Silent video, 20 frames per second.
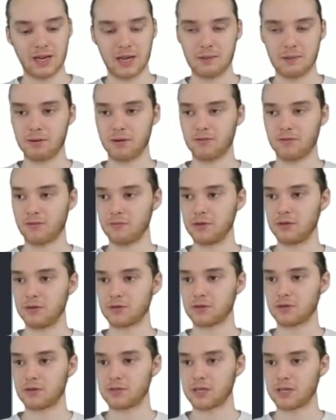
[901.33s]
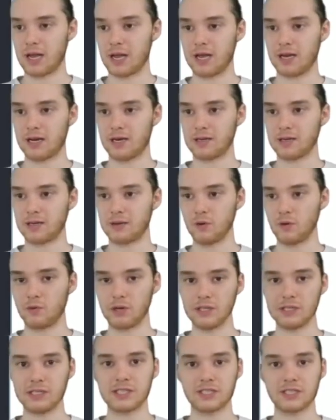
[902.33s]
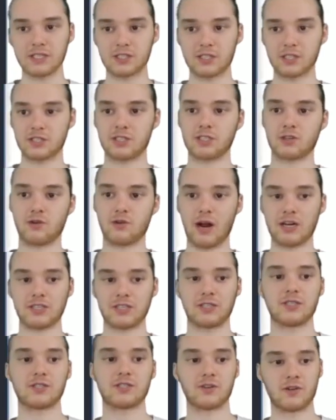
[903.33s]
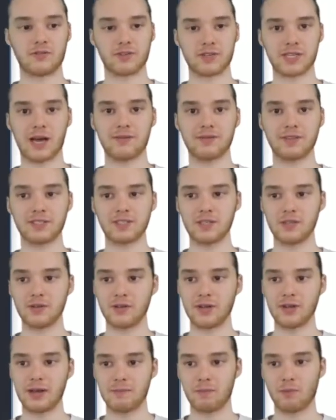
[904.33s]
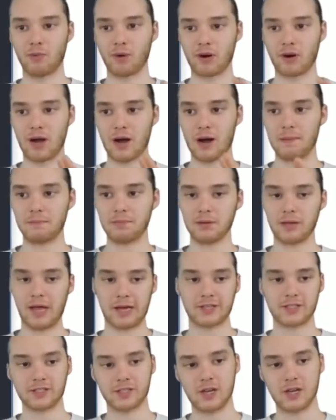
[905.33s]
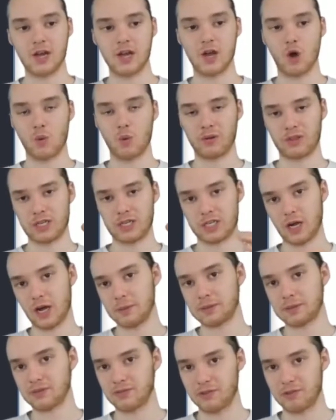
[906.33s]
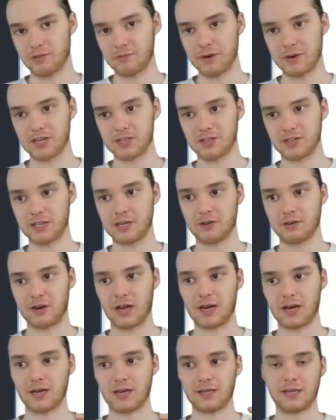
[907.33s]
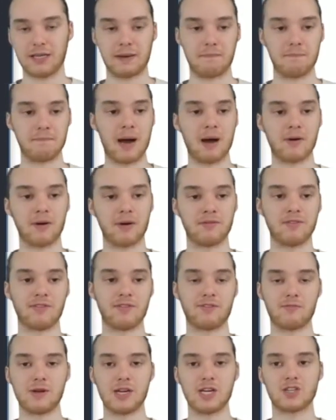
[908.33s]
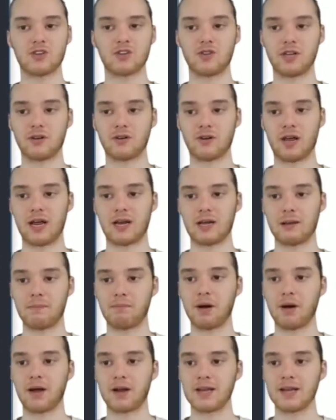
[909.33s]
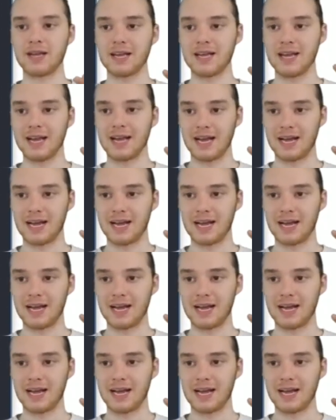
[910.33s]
getting input from users, and really this is just scratching the surface. Obviously you can get more complex with the types of information that you're getting and the amount of information that you're getting, but